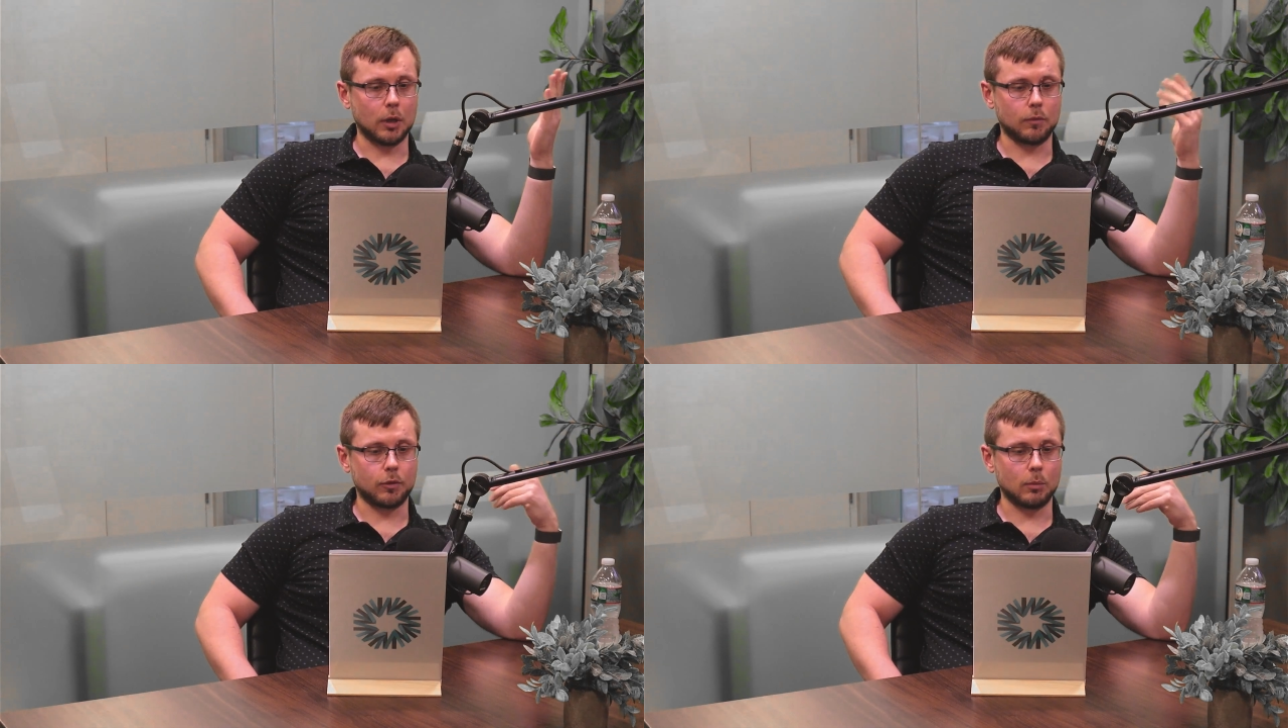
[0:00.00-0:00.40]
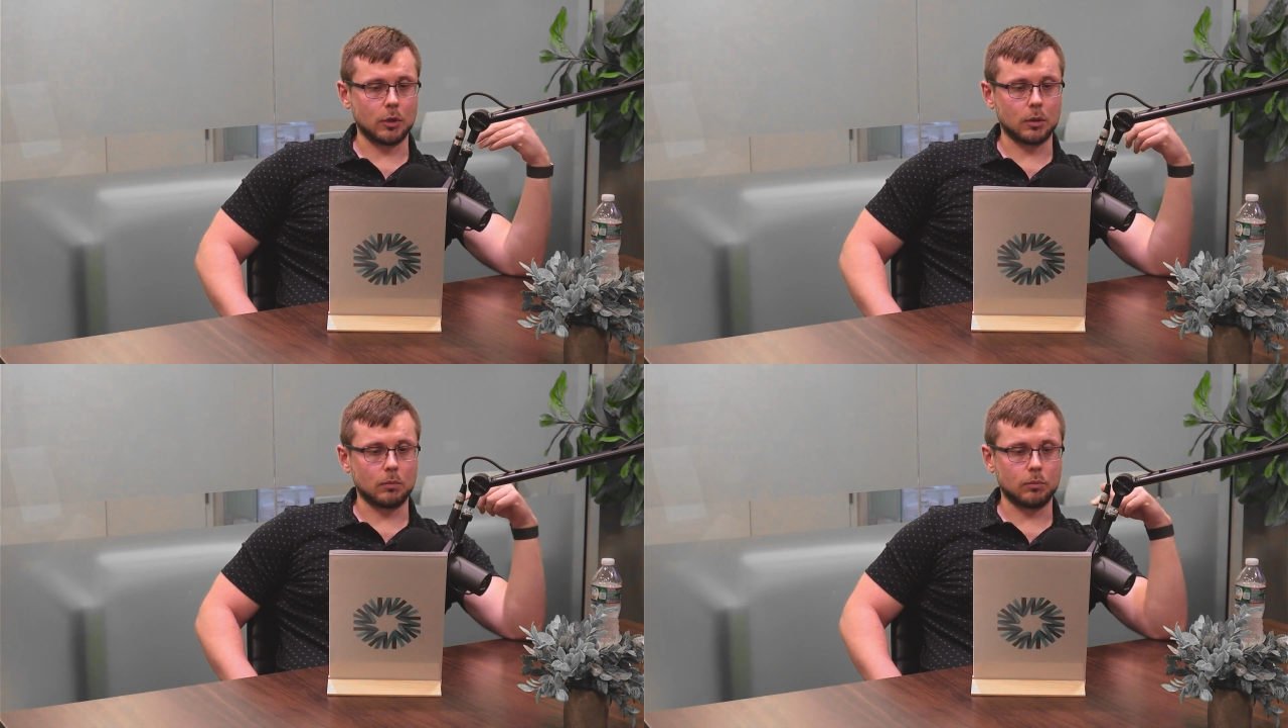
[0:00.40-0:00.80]
But
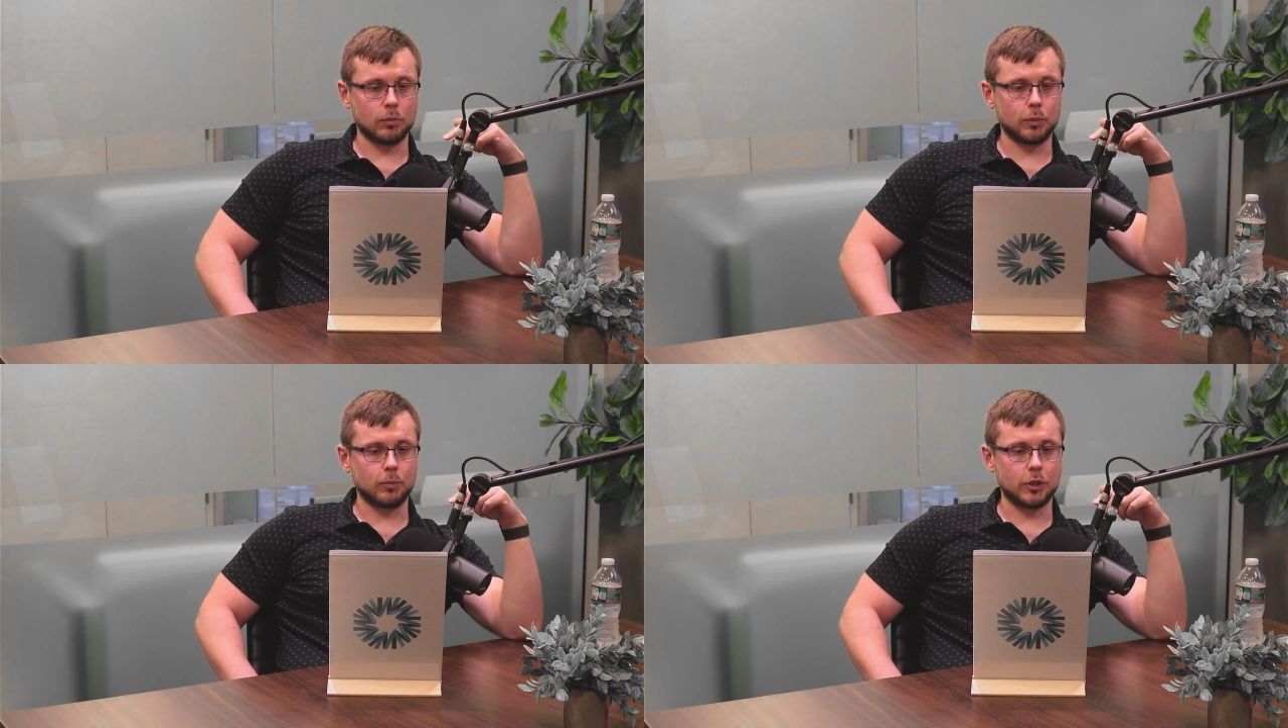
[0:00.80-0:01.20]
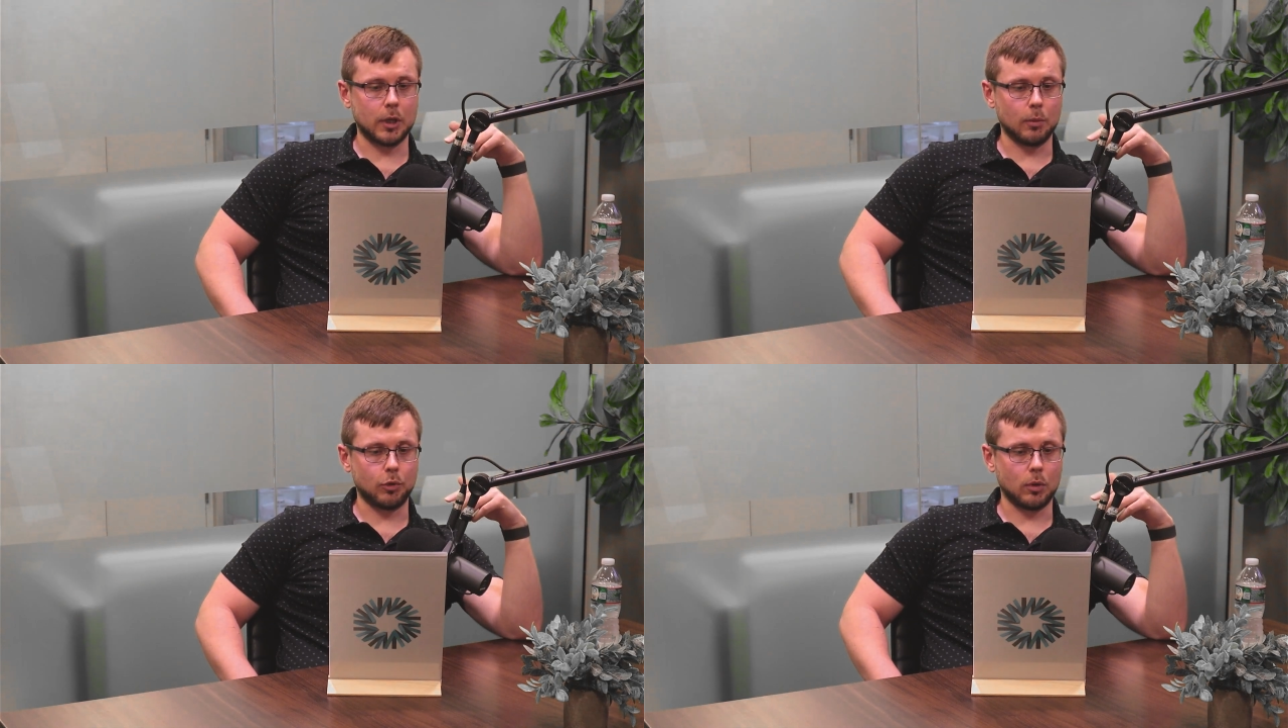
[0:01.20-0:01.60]
from a
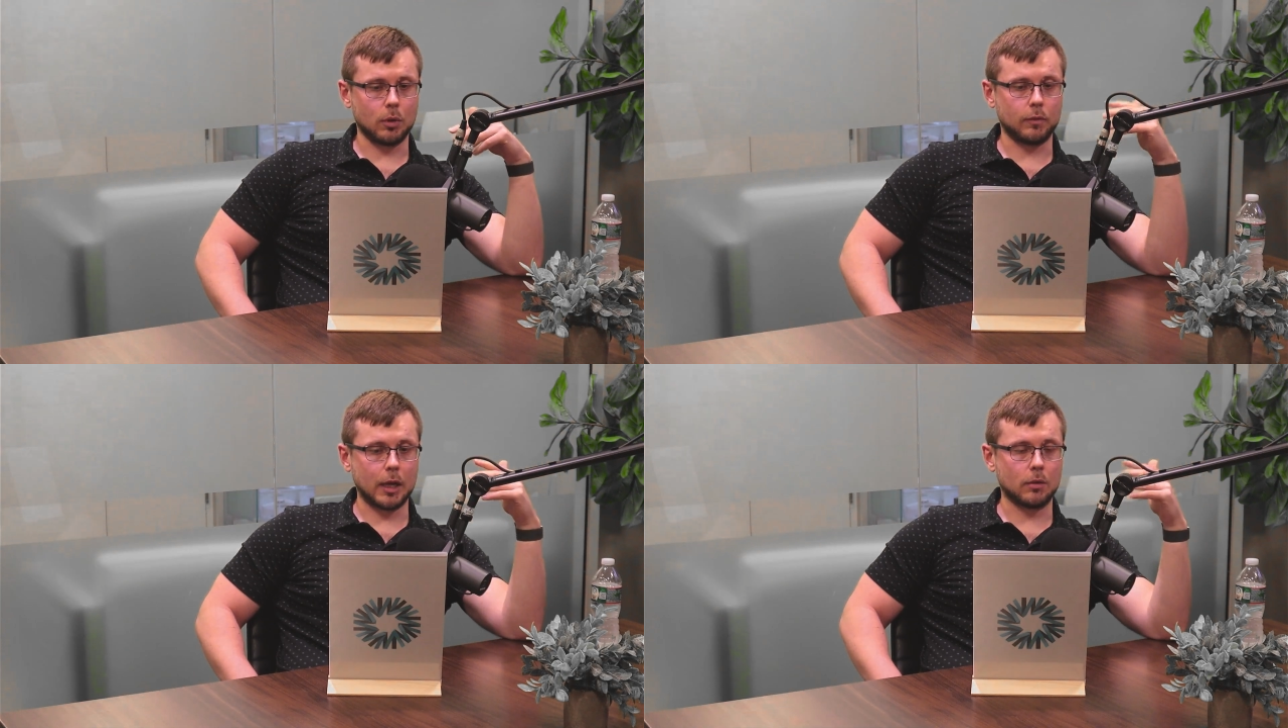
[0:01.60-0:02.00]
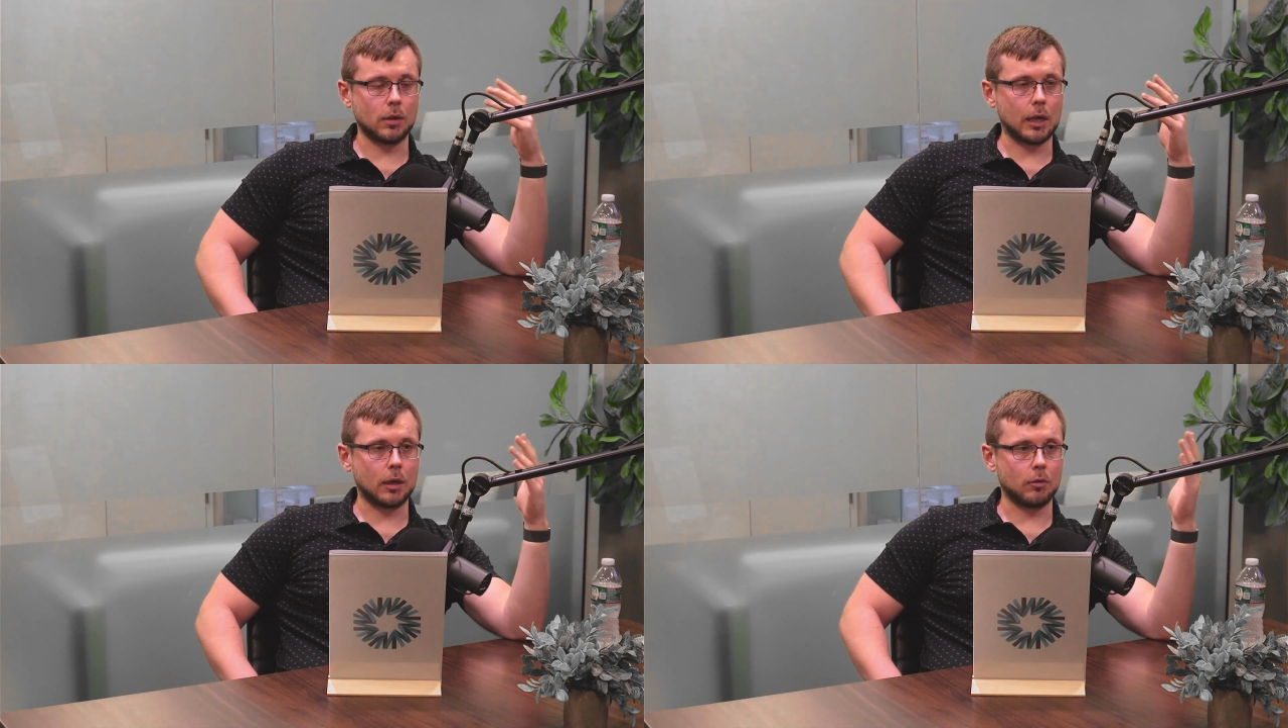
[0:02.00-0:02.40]
standpoint of how
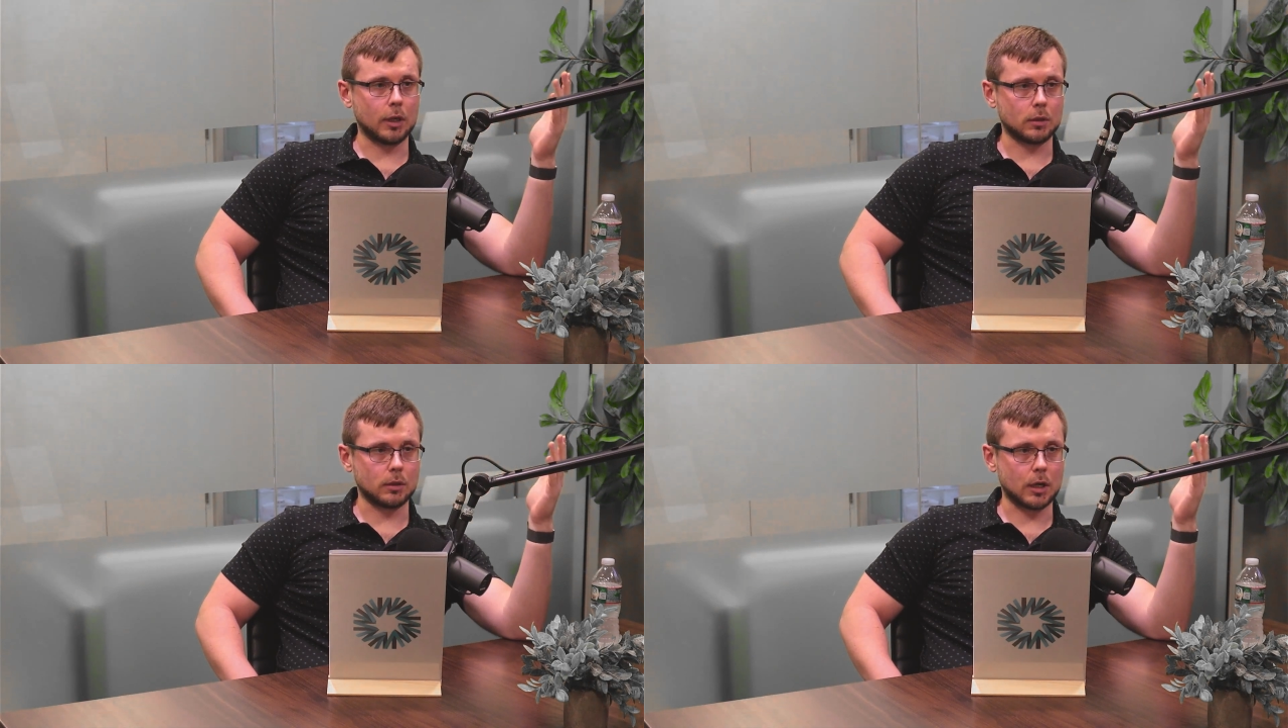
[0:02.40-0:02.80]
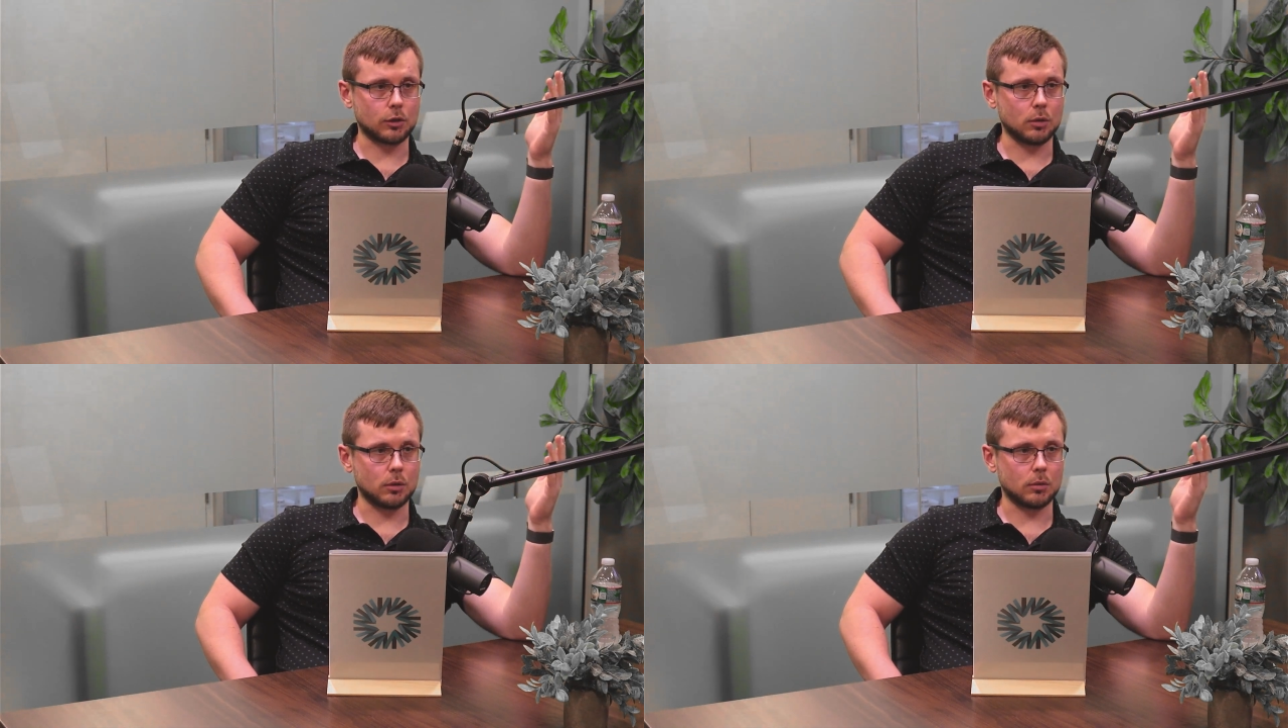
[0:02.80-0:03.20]
the IRS is
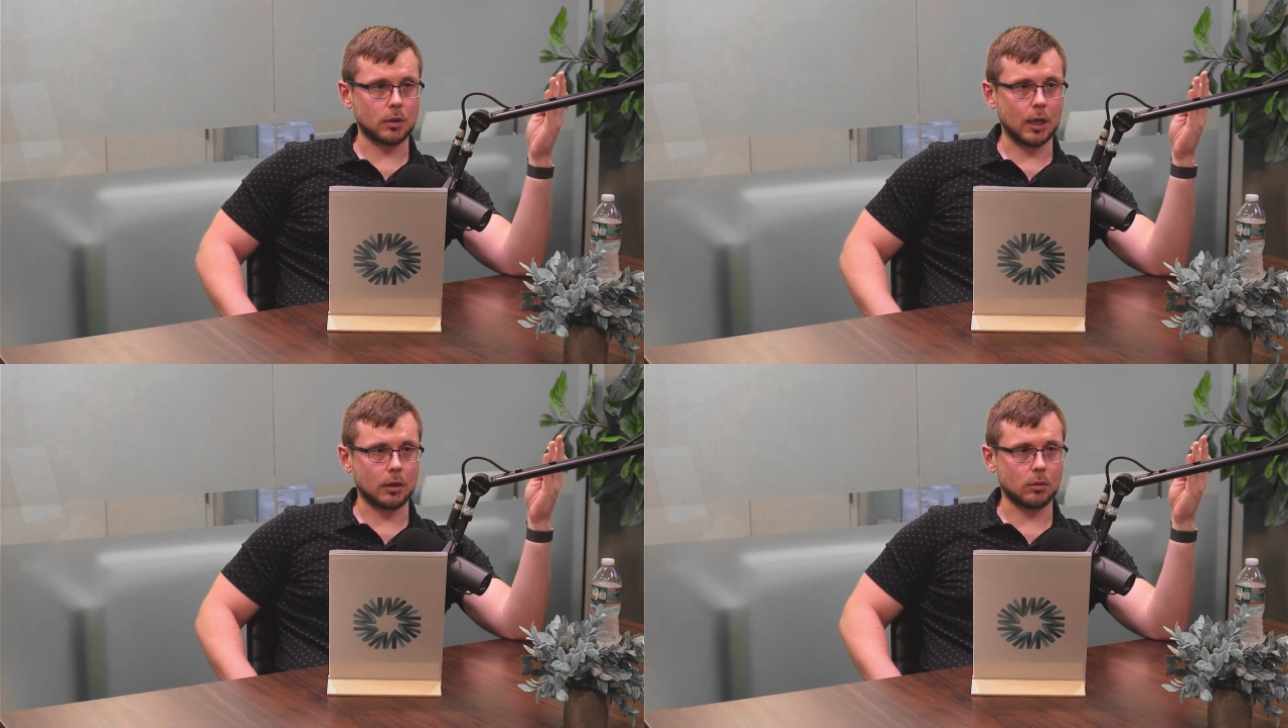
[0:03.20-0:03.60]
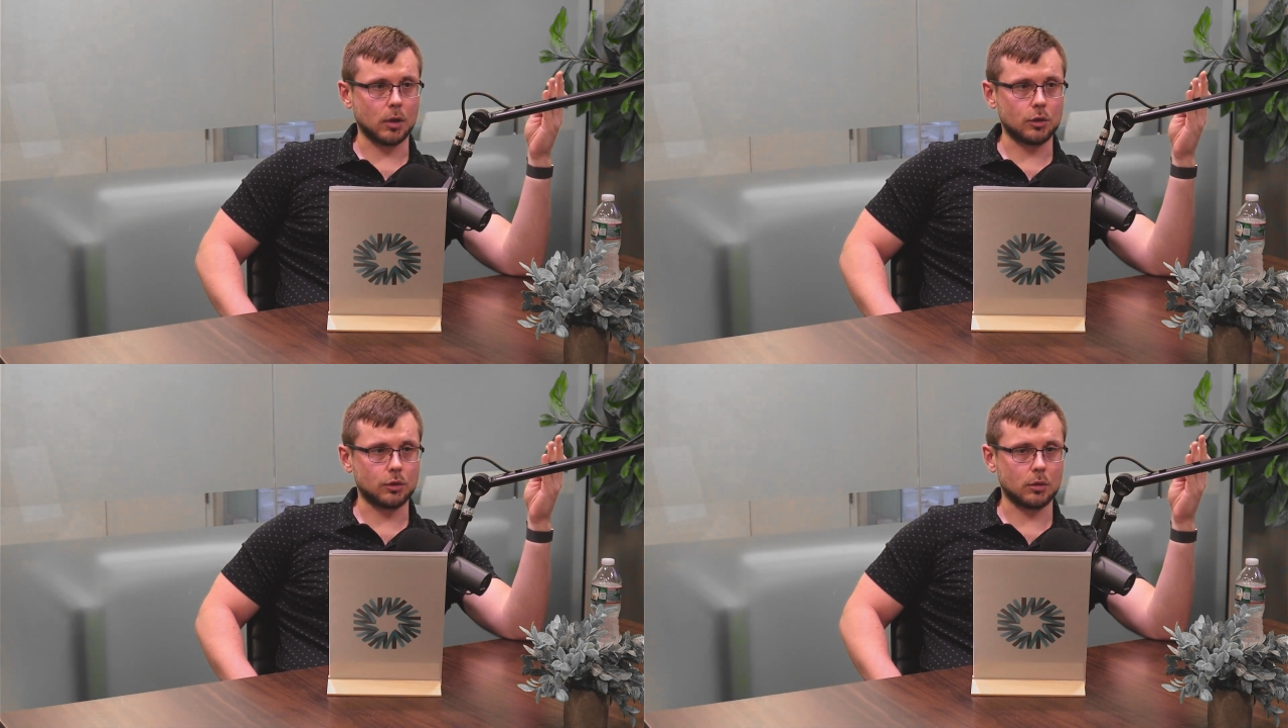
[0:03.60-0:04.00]
actually doing the
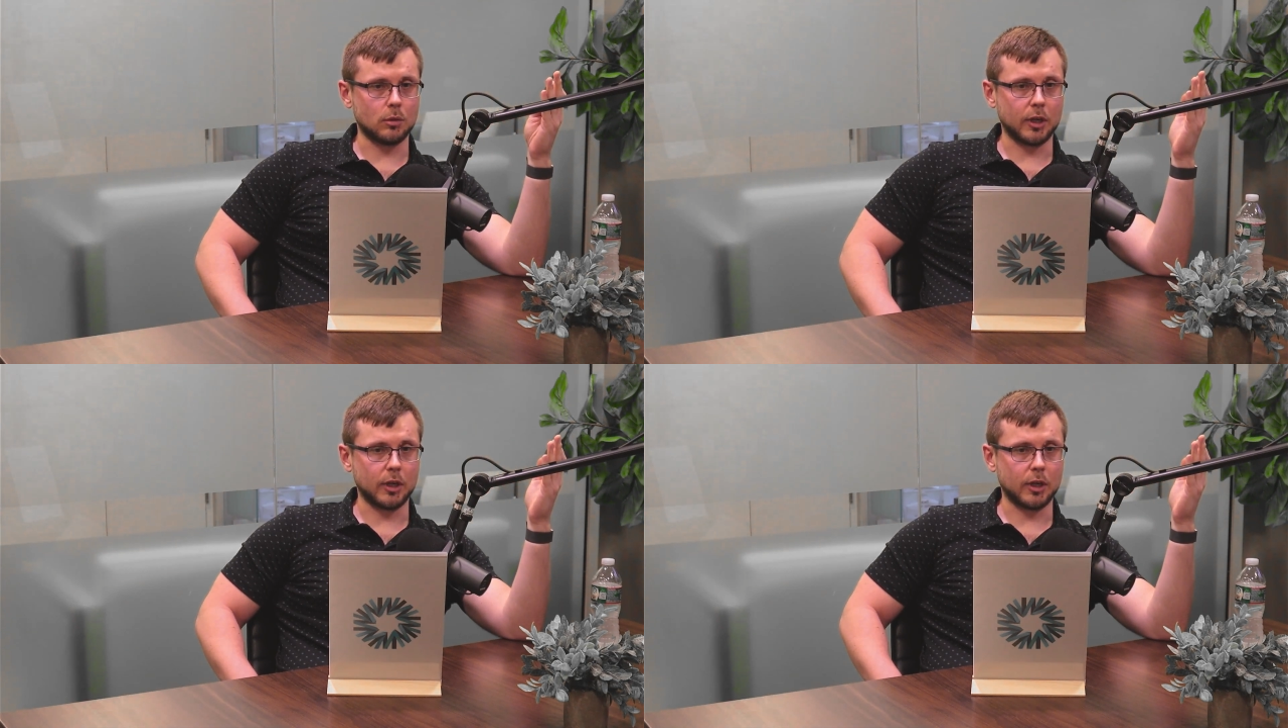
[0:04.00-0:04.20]
calculation,